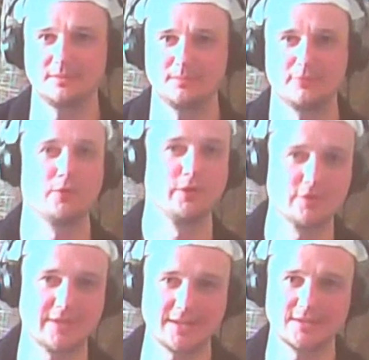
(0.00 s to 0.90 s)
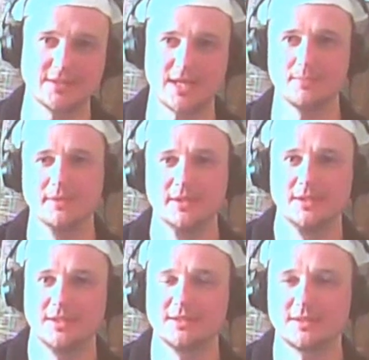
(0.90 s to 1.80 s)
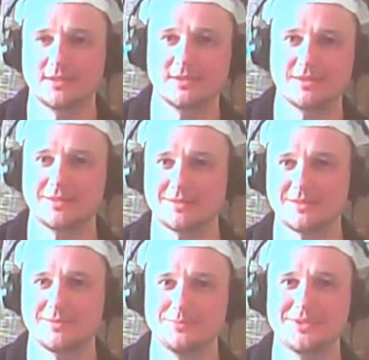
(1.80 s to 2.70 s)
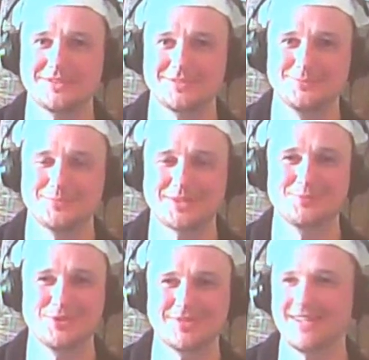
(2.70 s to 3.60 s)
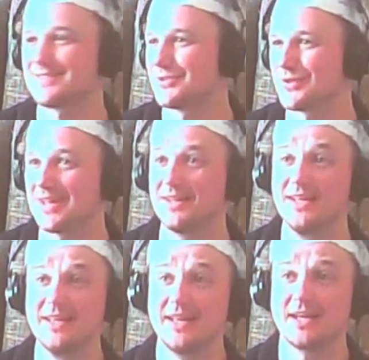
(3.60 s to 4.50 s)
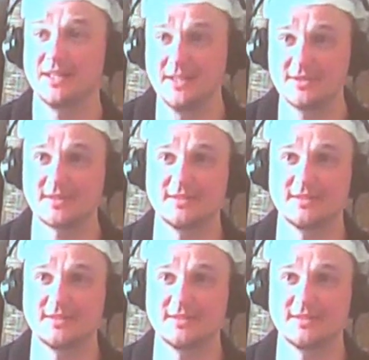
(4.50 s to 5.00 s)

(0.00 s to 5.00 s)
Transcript: before you start the game. that, that makes much more sense. You can Aquilinus